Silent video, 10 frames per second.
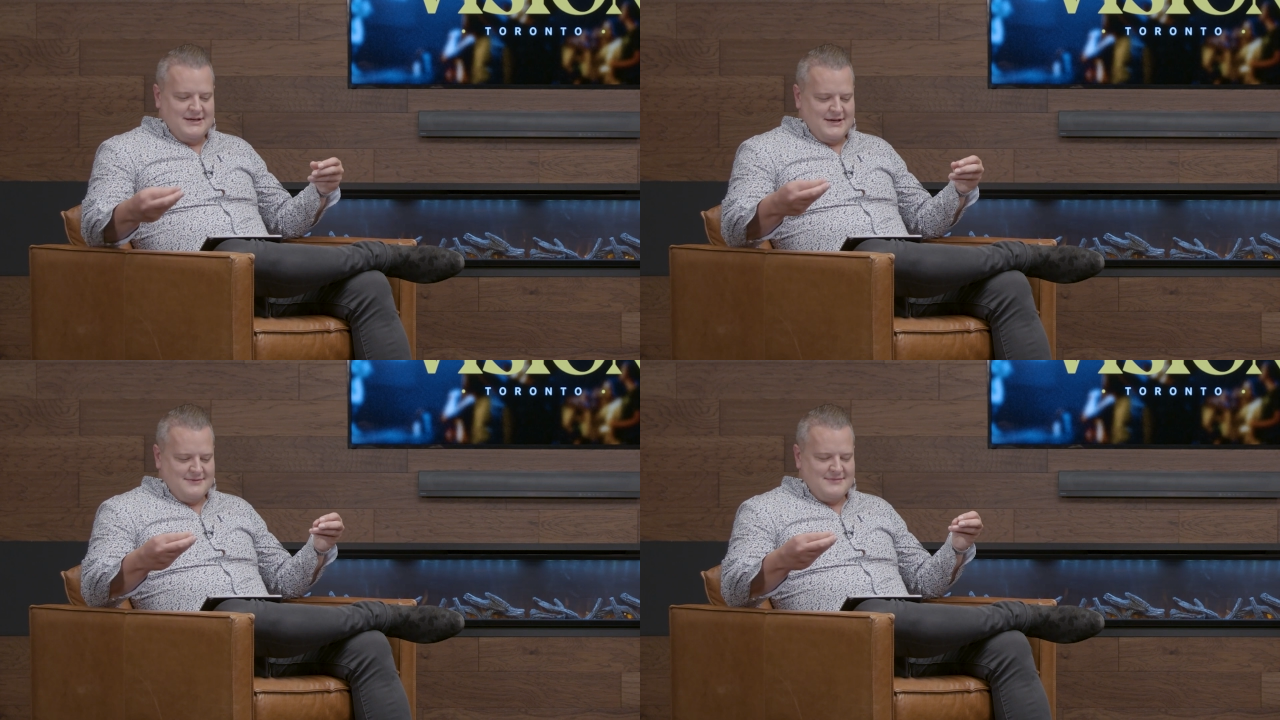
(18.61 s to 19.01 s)

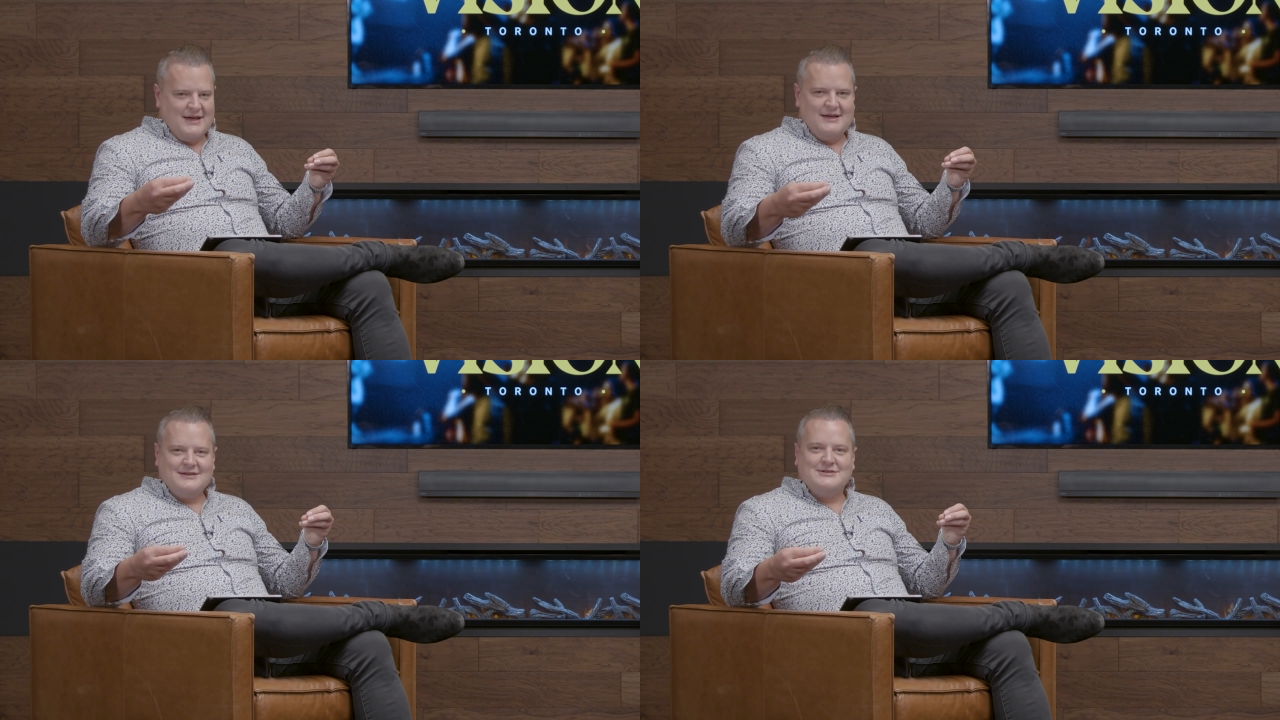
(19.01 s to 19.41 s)

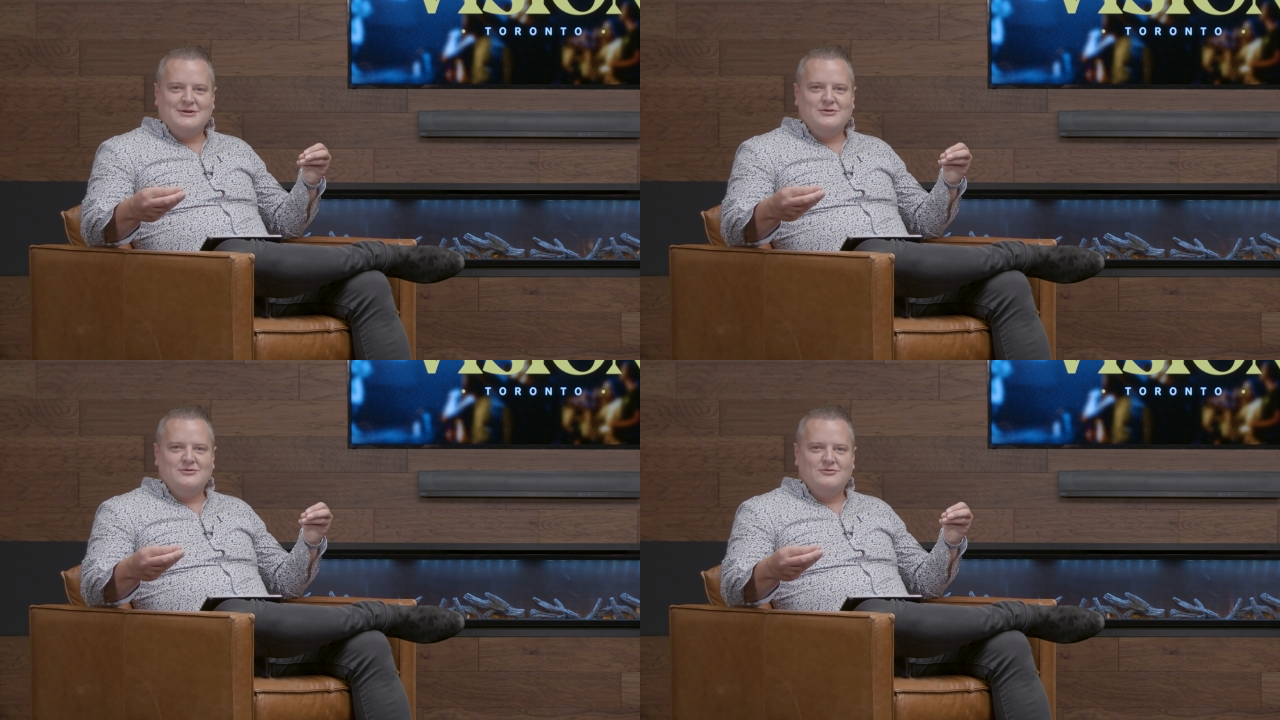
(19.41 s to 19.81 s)
and
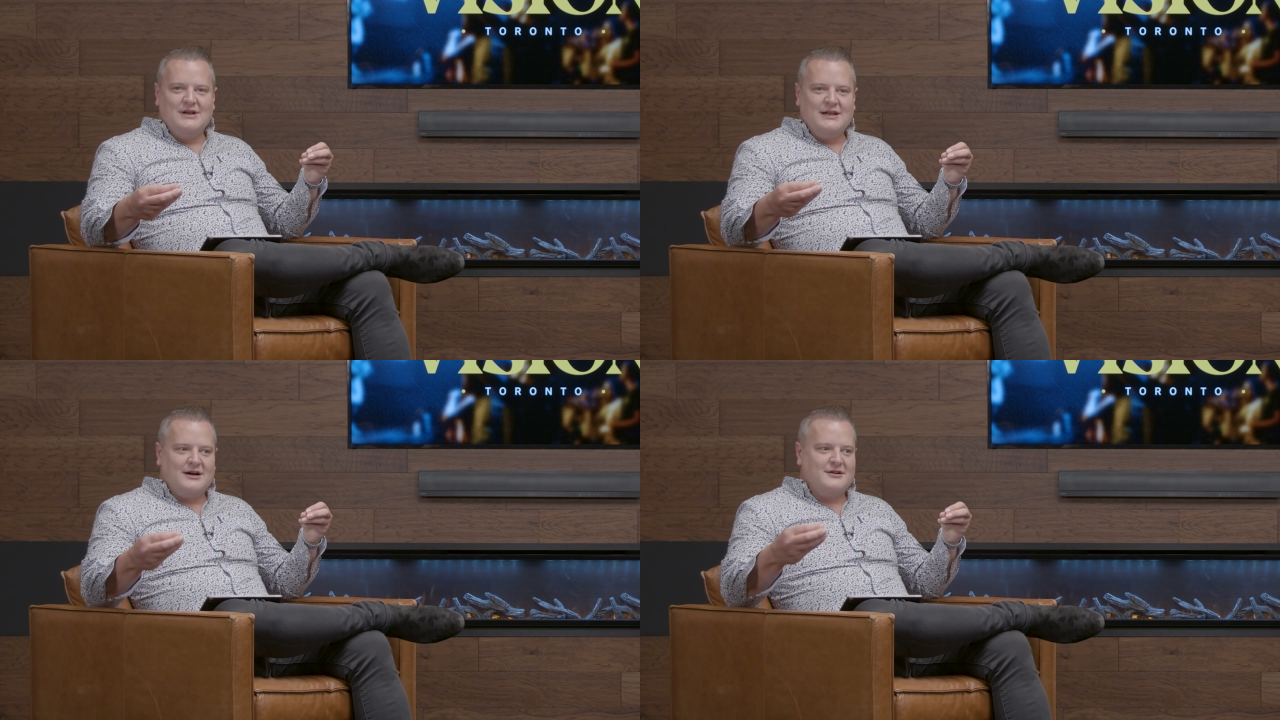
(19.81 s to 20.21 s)
to
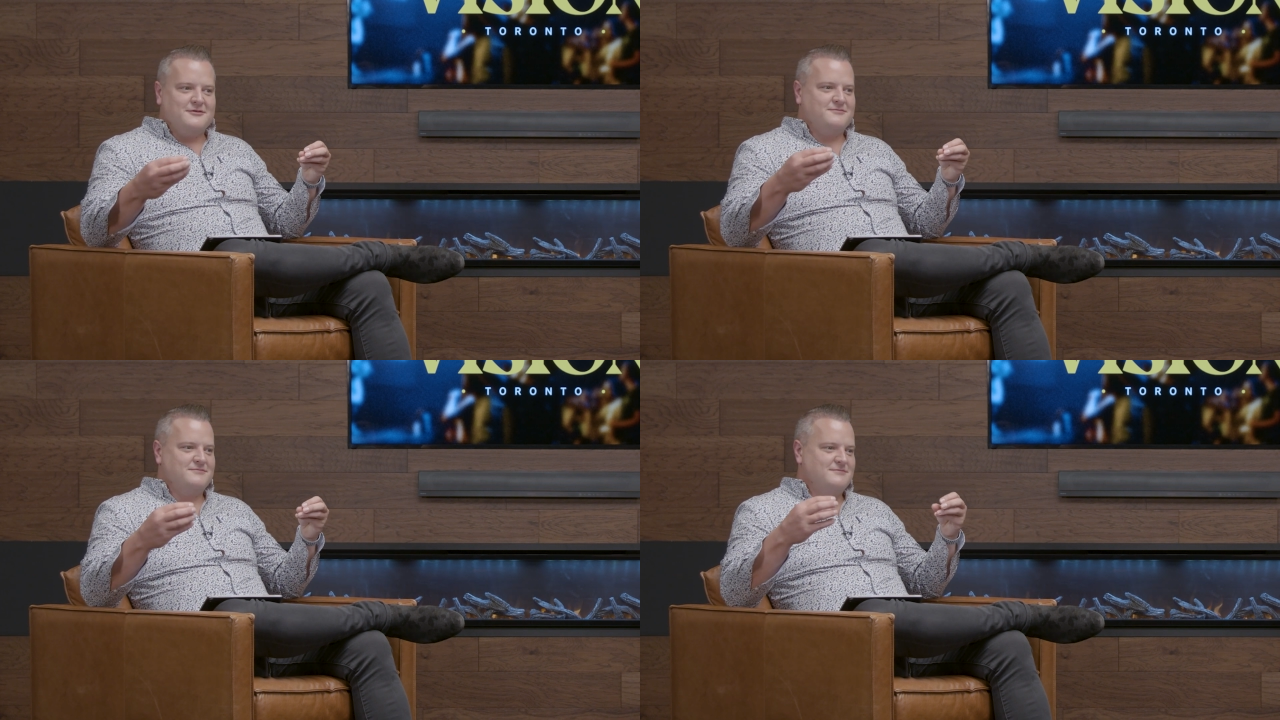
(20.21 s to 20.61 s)
really kind of